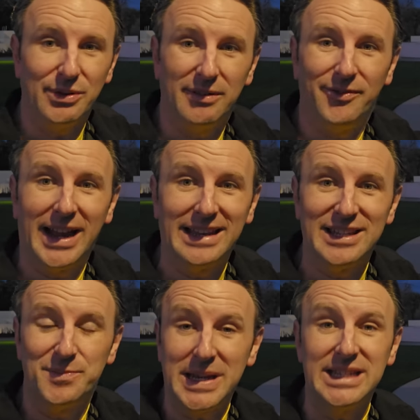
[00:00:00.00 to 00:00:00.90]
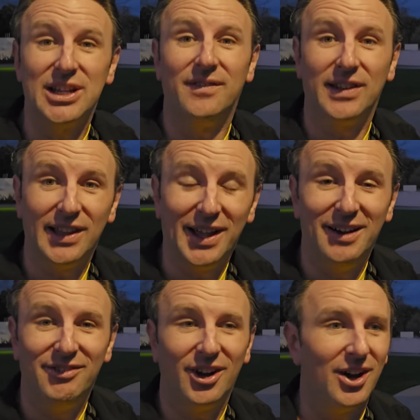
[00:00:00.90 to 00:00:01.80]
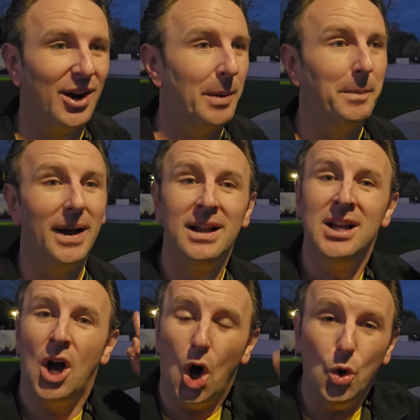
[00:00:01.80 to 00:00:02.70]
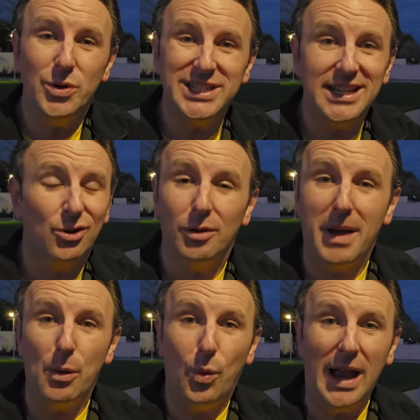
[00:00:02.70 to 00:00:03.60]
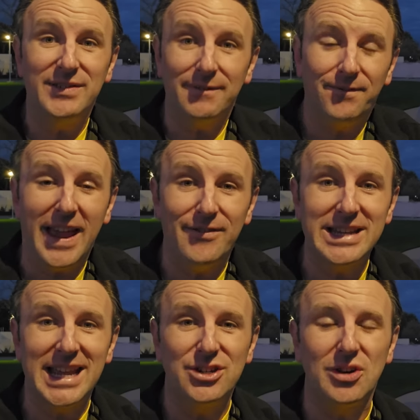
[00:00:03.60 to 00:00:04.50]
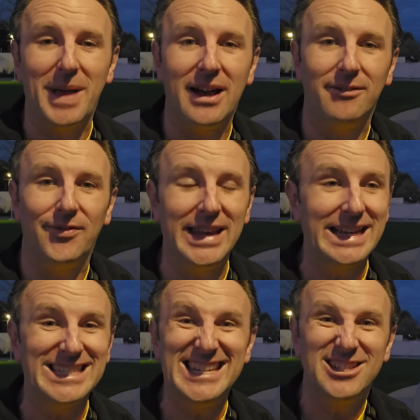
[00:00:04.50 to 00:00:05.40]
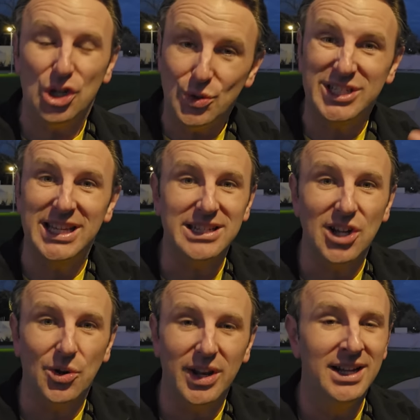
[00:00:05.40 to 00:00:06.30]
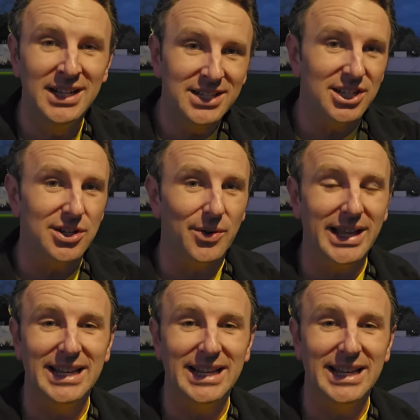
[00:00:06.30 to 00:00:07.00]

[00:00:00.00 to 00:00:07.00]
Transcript: can find this piece of love art. But OC girl, my wife's favorite day trip out of Phoenix is to Sedona. Sedona